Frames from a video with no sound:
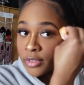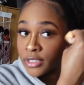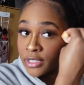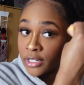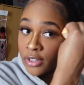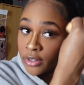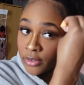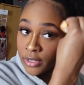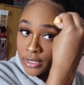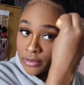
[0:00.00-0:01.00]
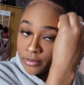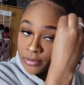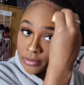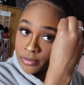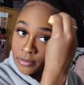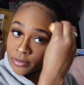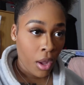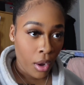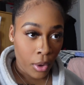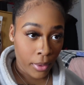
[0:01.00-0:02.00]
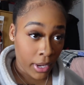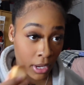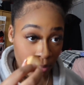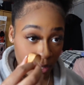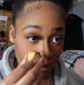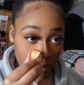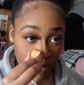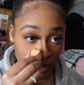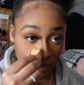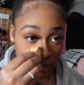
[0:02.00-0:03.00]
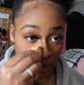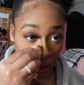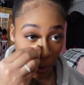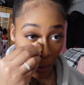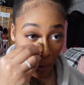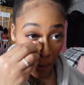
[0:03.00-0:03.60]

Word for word: just letting y'all know that all right now we gonna blend this out